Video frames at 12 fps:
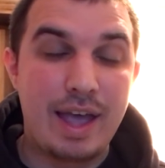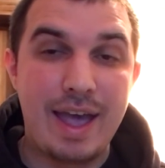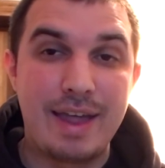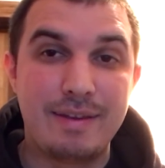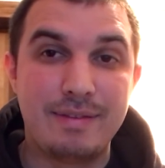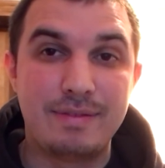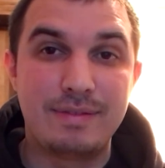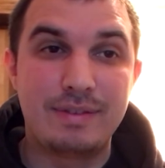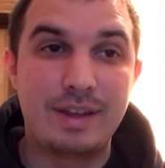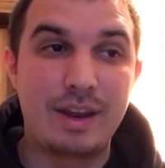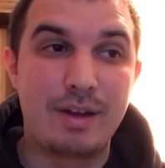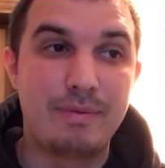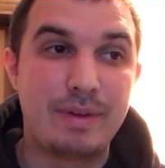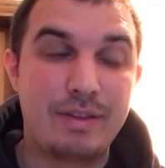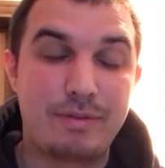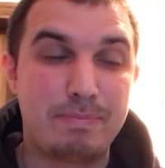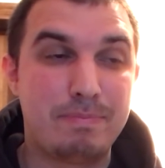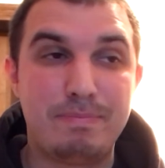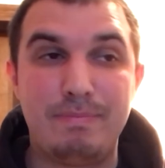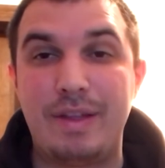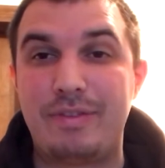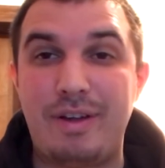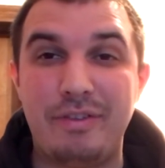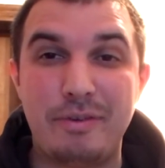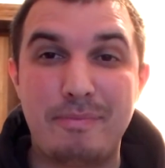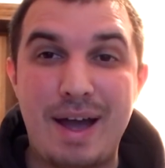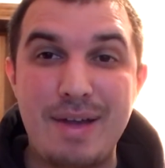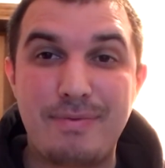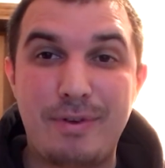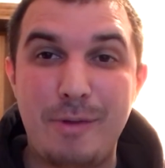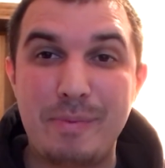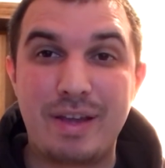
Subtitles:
And, you know, it's also my fault,